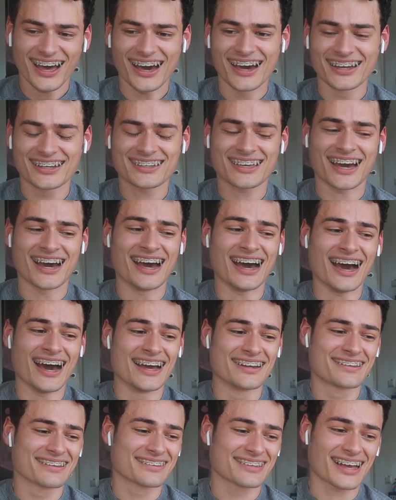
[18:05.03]
I
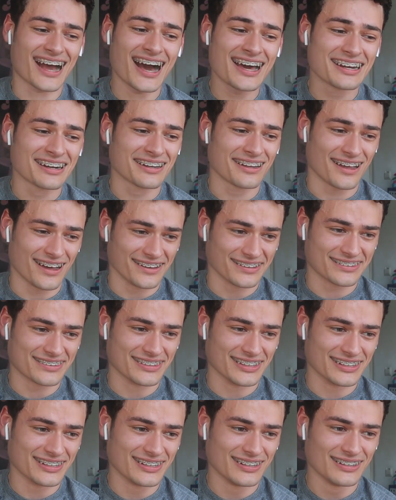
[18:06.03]
just kind of
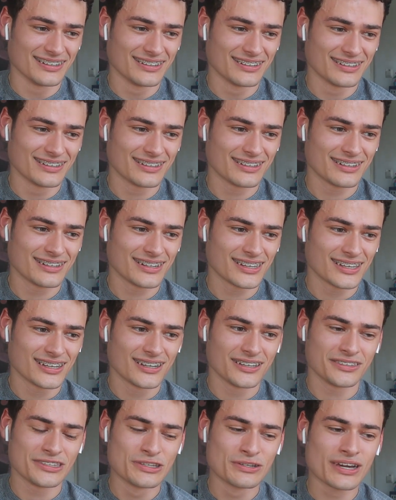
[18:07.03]
lost it.
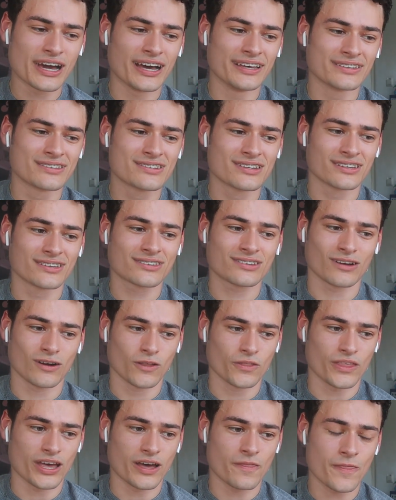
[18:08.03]
You guys just
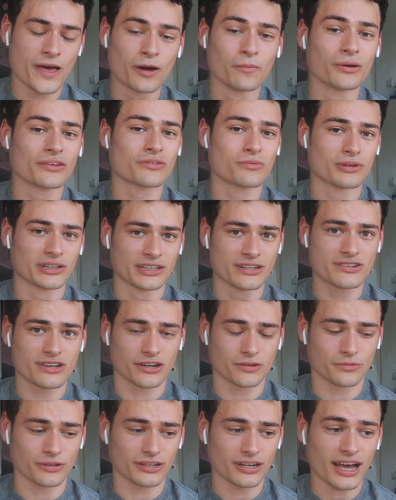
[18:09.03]
saw that. That was really
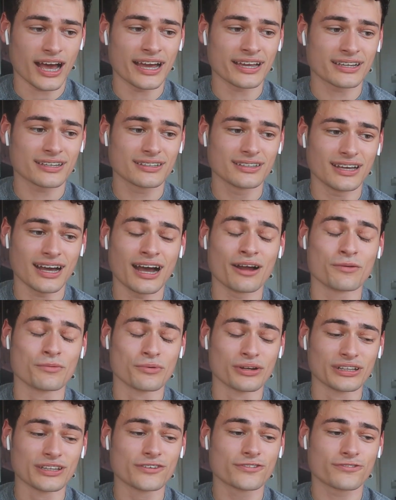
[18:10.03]
genuine. I
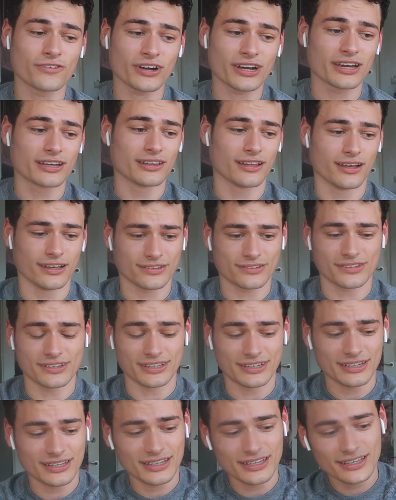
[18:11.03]
really fucking lost
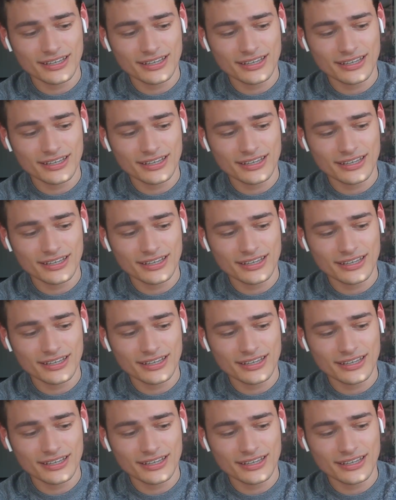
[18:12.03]
it.